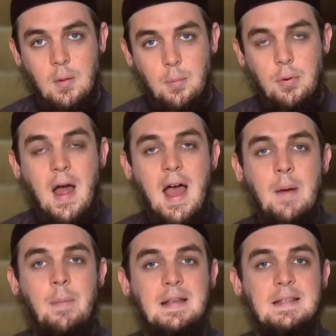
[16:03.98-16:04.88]
prayer
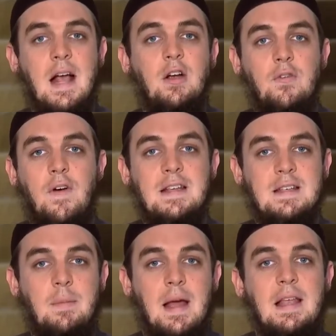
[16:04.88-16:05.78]
and my sacrifice
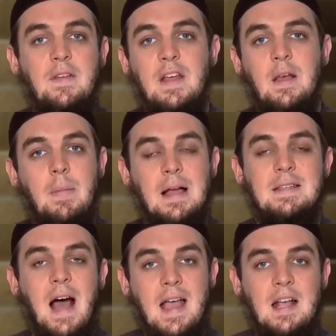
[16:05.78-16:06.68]
and my living and my
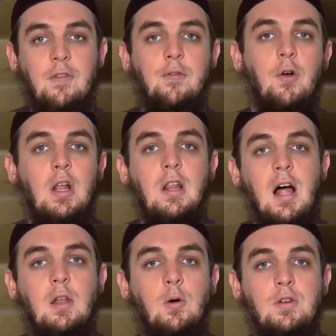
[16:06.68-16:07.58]
dying are for Allah,
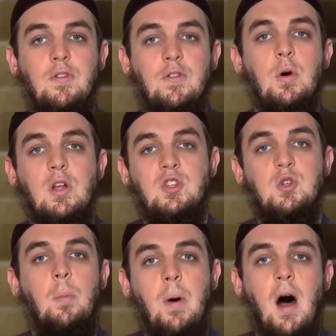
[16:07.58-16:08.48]
Lord of the worlds.
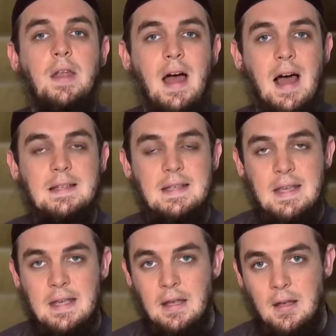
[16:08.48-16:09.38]
No partner has He.